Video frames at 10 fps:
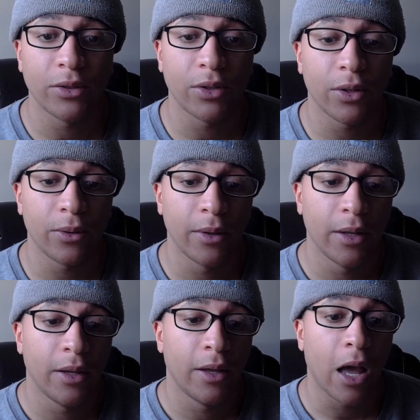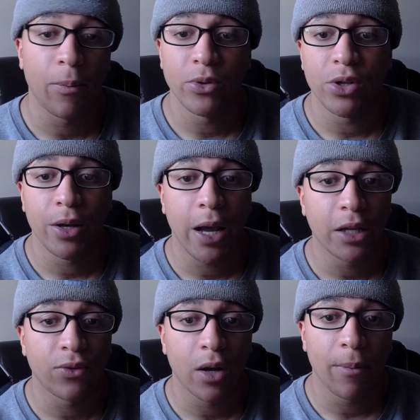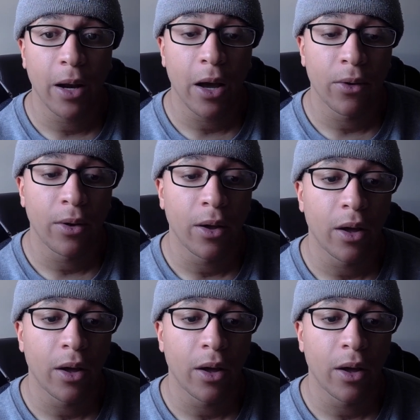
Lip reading: So I appreciate you guys for coming out.